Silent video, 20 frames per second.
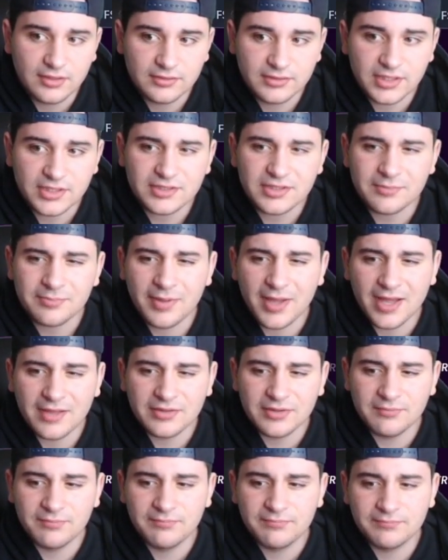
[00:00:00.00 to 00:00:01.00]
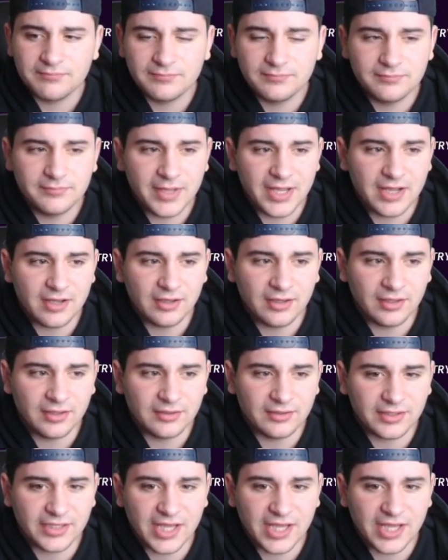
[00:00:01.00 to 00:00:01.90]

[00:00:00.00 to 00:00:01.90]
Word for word: Didn't the pa- the uh,